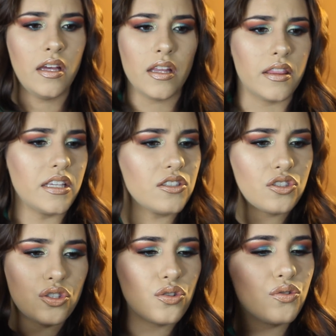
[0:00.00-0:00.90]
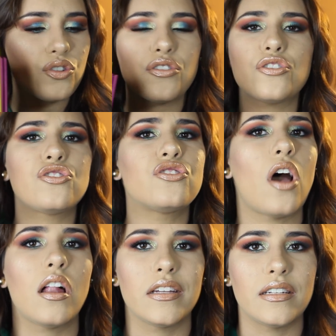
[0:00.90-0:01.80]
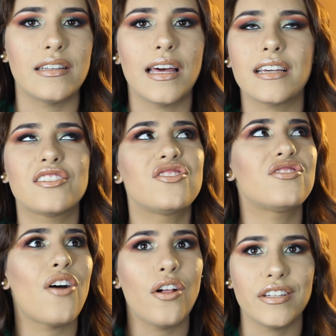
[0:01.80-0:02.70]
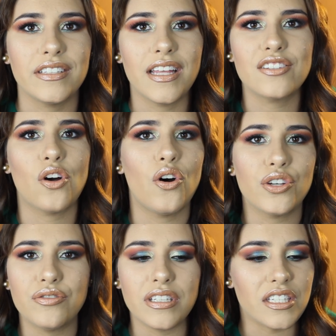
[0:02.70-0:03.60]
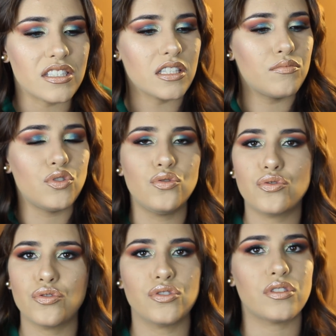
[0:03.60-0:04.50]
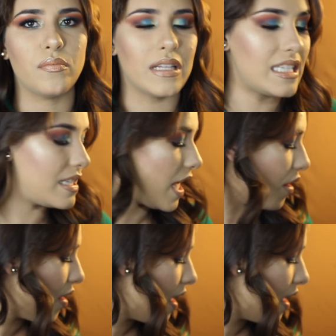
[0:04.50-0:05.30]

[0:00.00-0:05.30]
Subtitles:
These two, you're solid. Like, solid. That's all you need is some neutrals to blend it out.